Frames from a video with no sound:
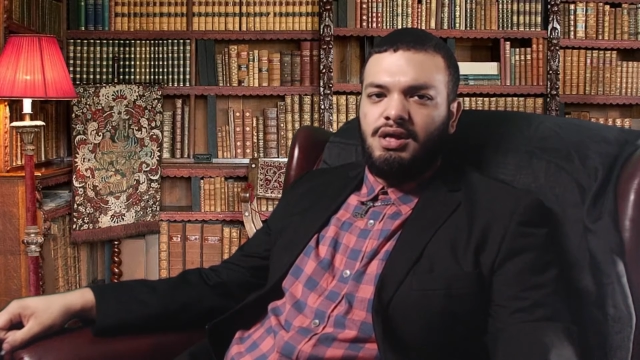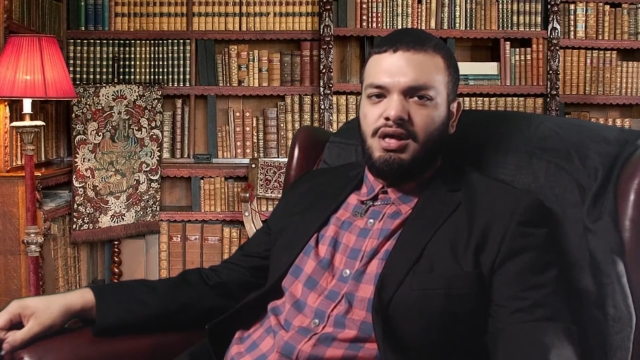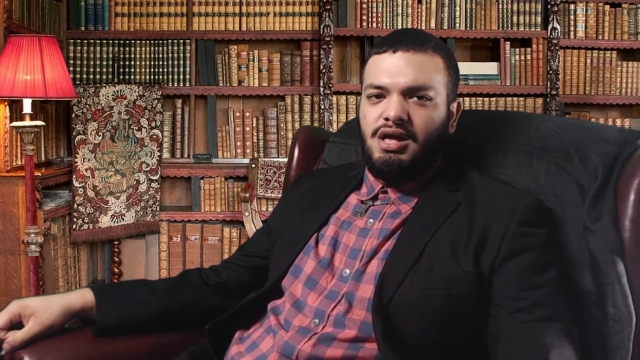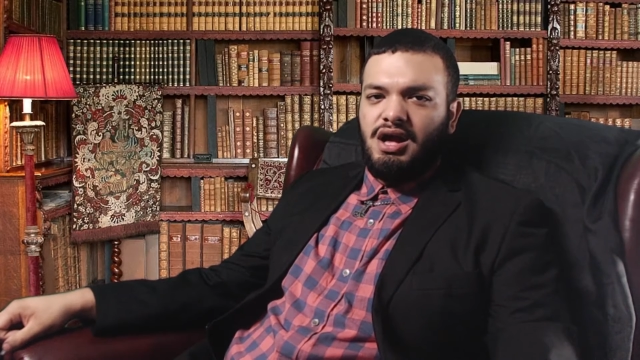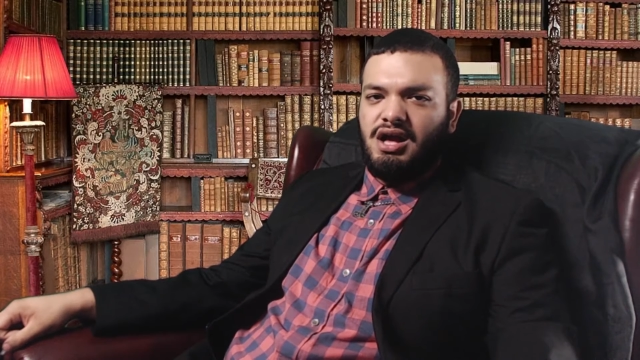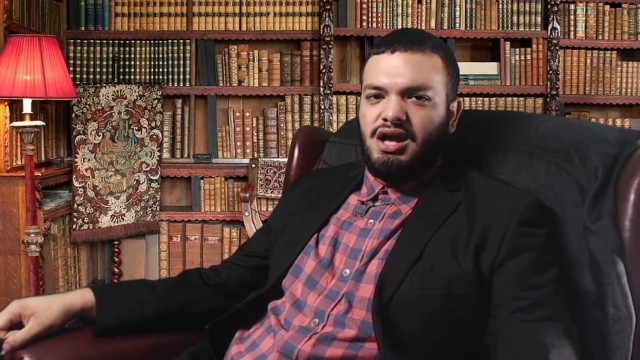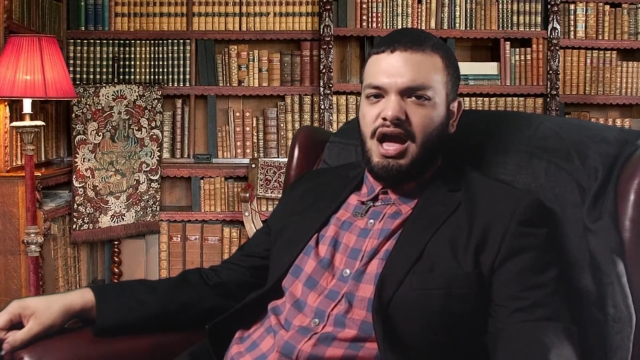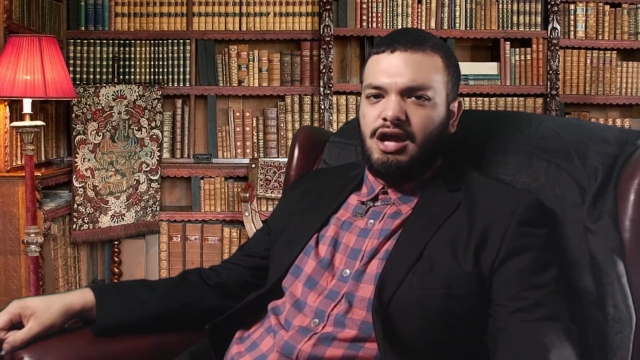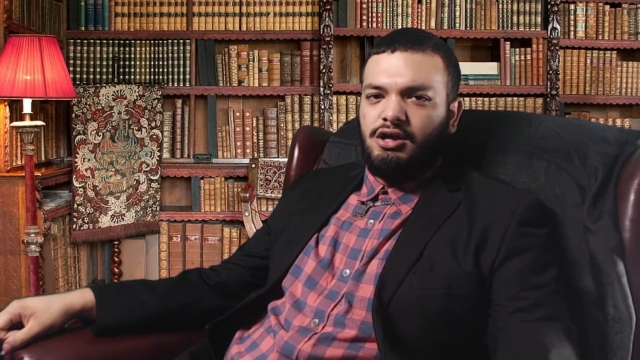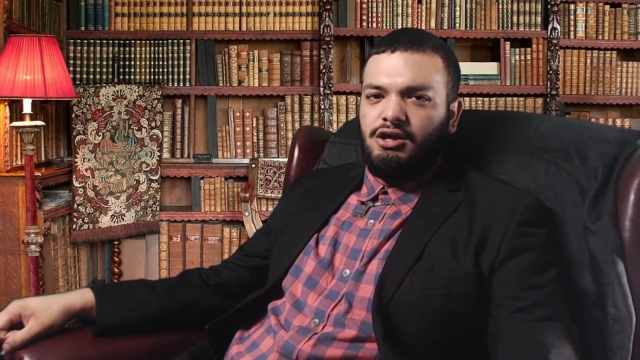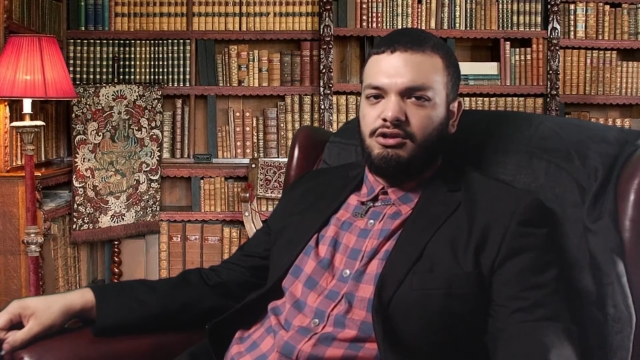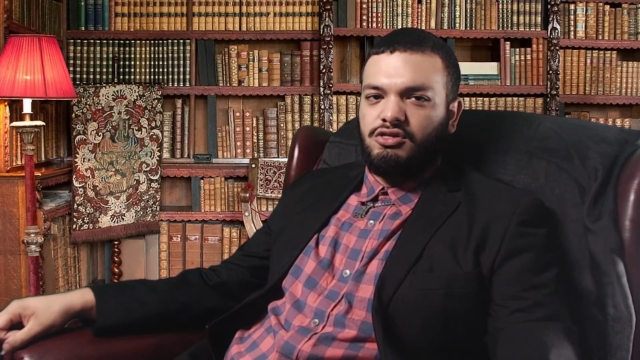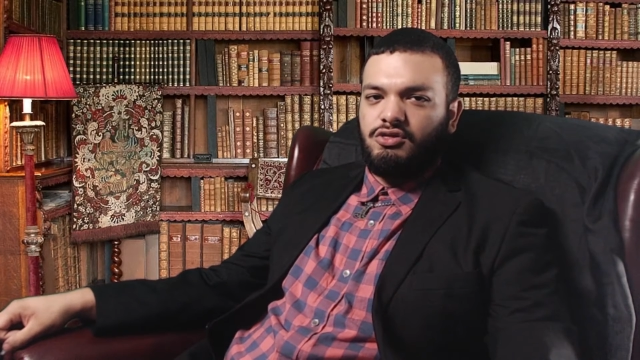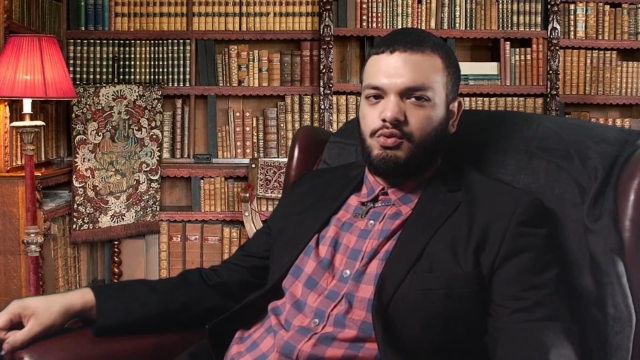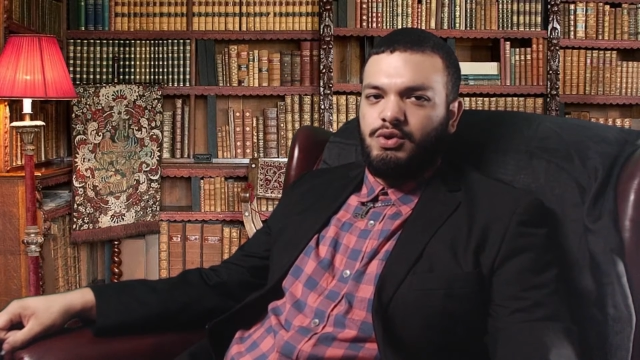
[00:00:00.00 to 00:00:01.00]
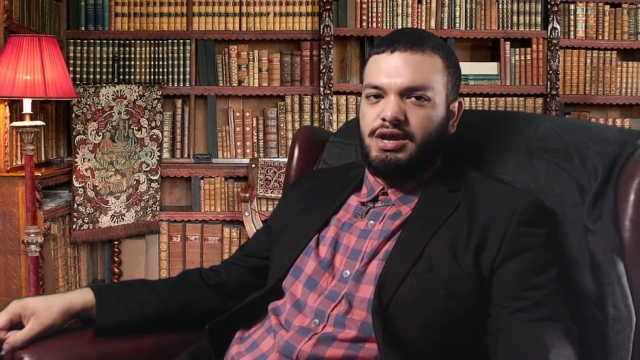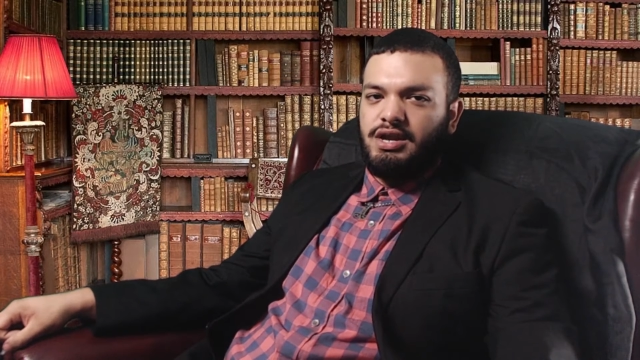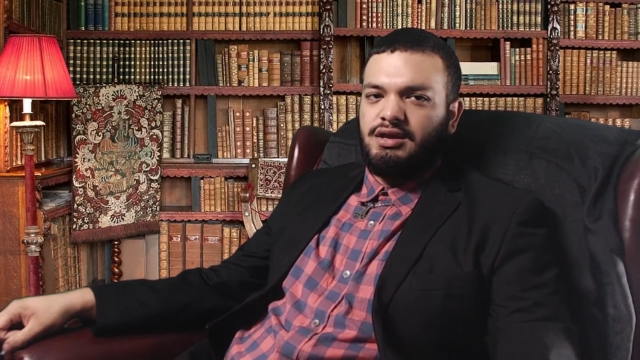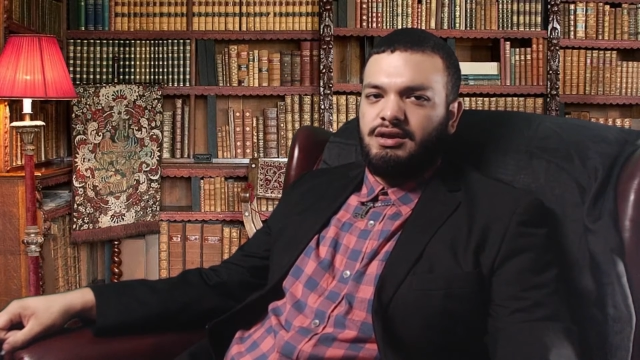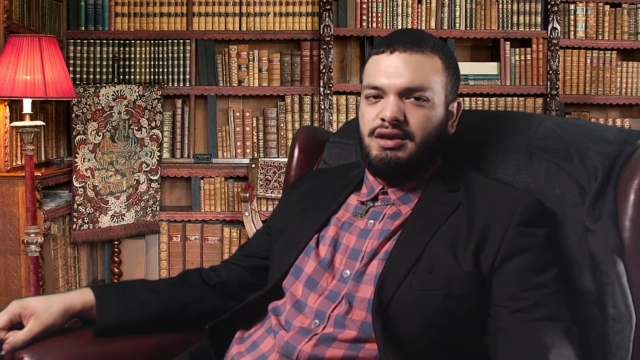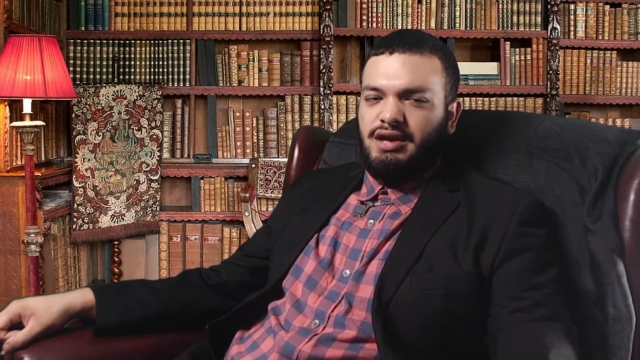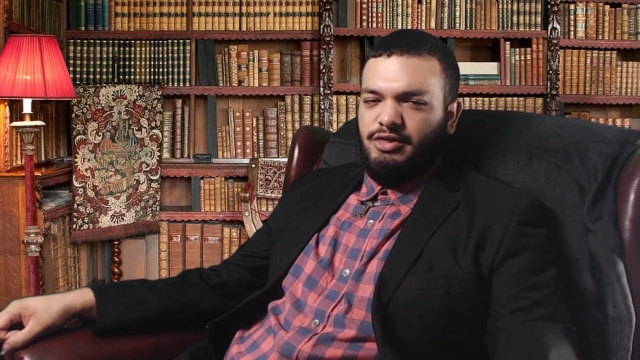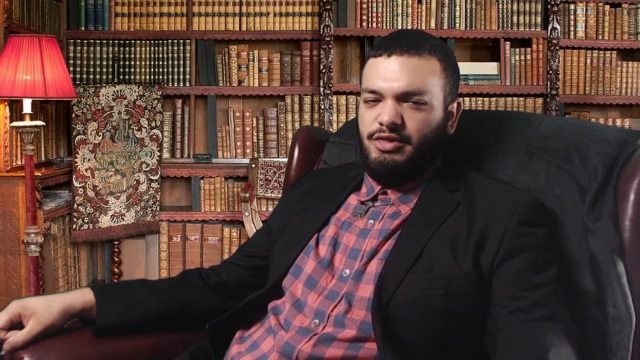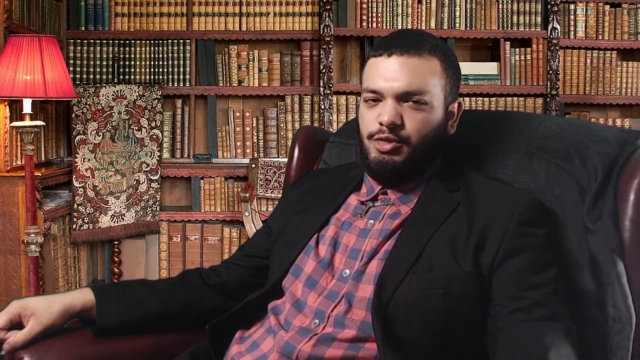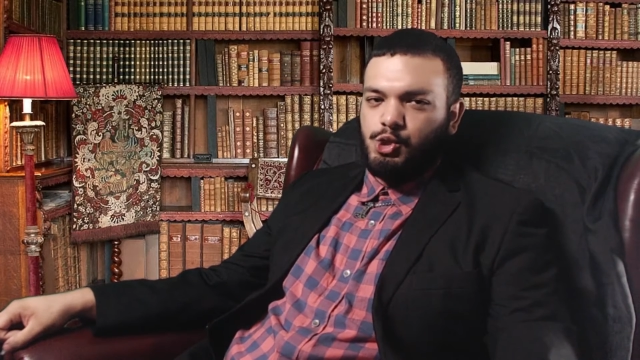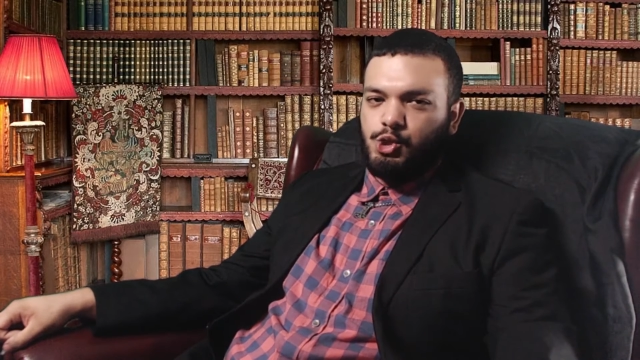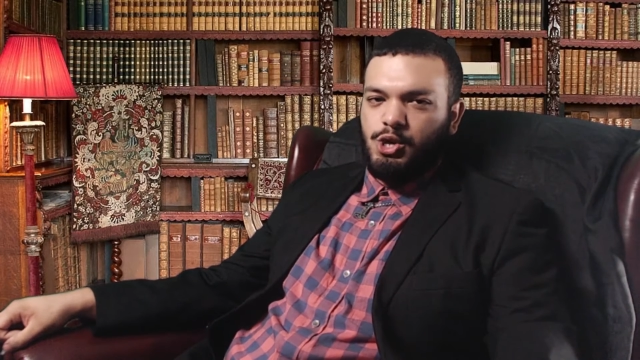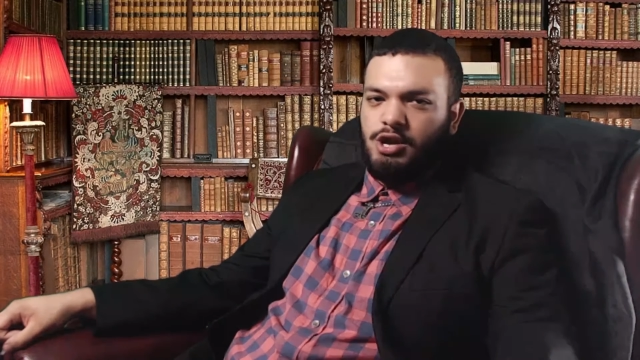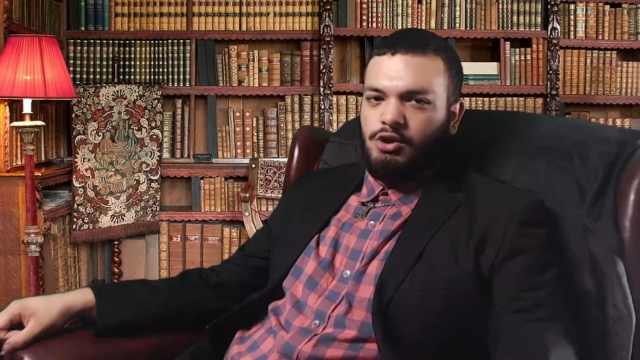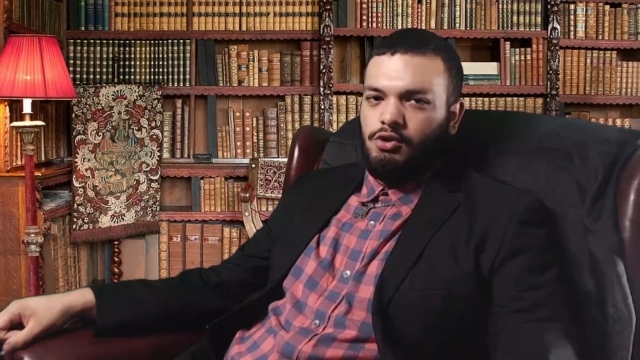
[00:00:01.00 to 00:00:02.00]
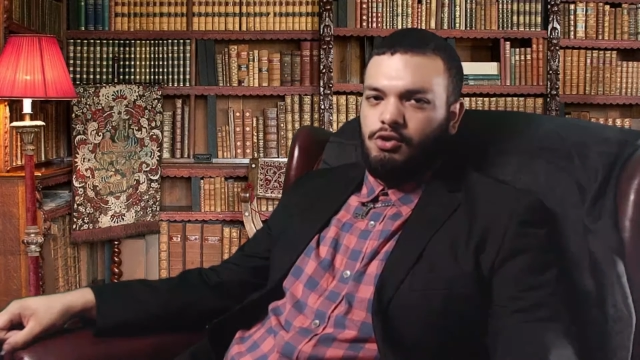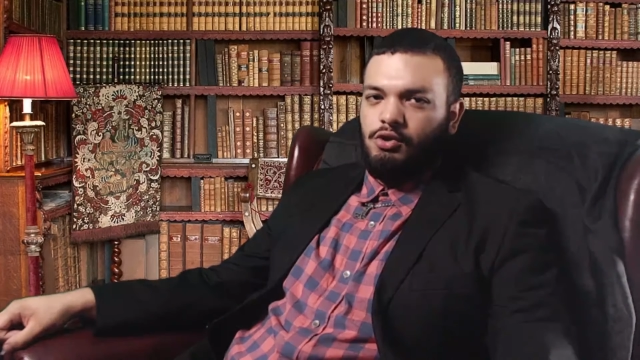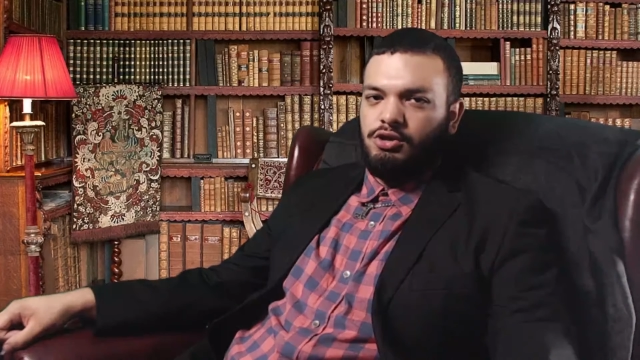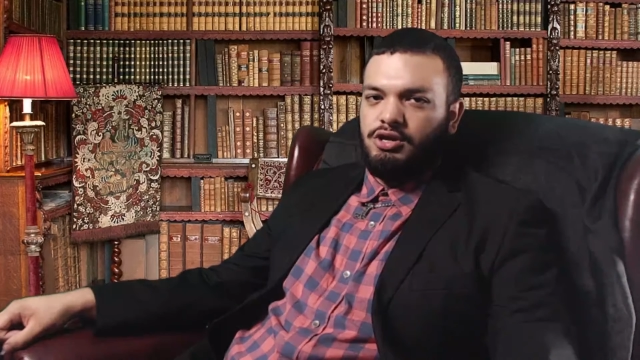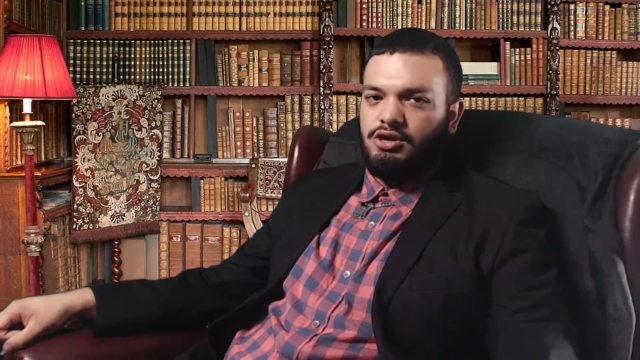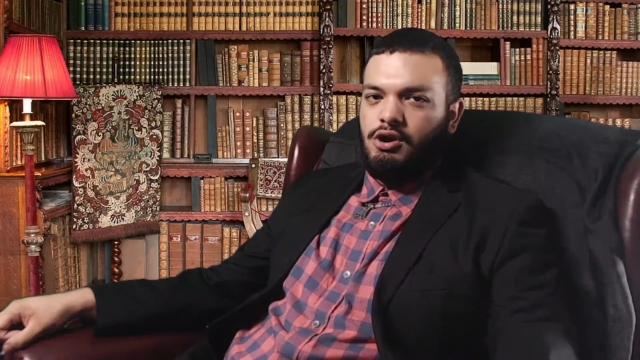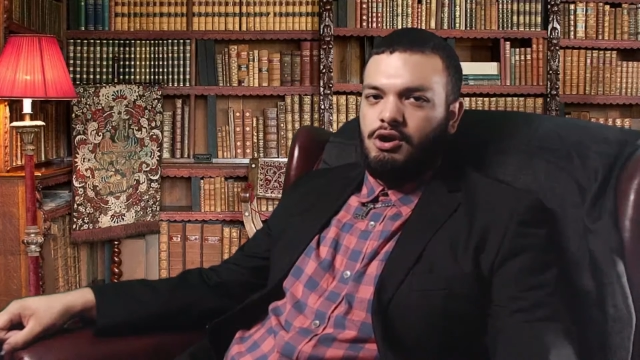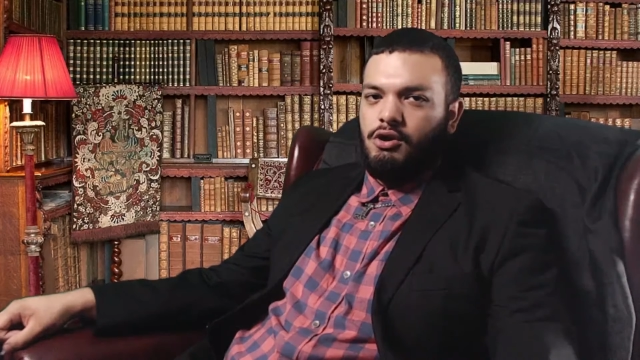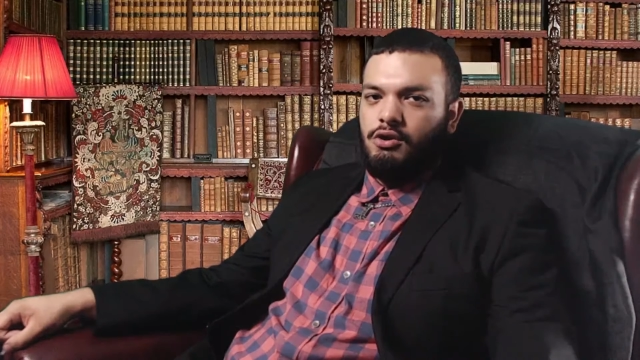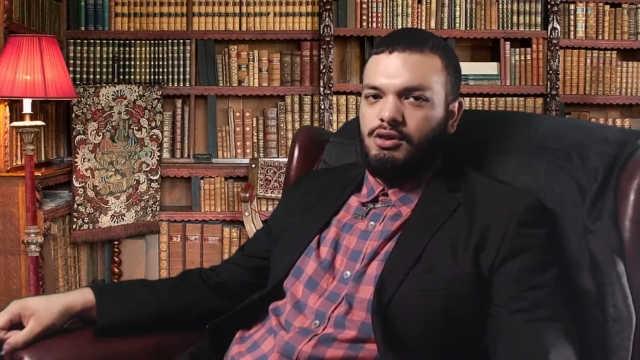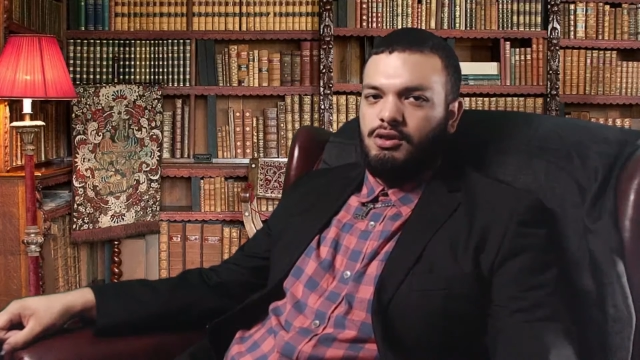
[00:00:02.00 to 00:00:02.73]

a guy called Squid, and the traitor Goldenharl.